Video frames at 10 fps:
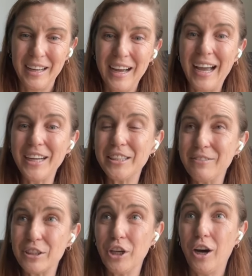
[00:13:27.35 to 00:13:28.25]
I actually have
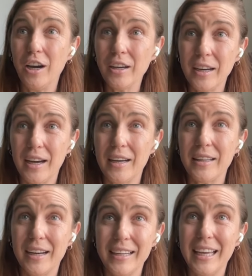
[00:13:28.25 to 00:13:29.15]
a talk uh,
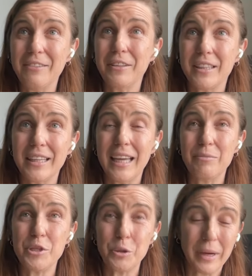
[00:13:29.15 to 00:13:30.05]
that I gave at the
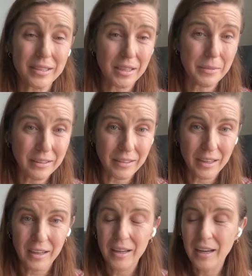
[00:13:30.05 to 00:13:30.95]
Games U X Summit
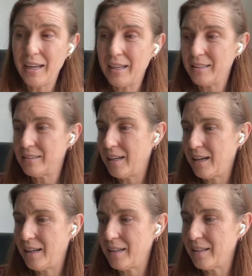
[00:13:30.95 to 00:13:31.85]
in
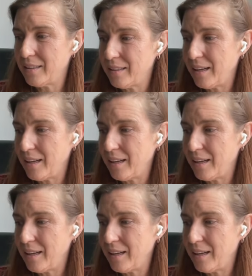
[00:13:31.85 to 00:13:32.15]
uh,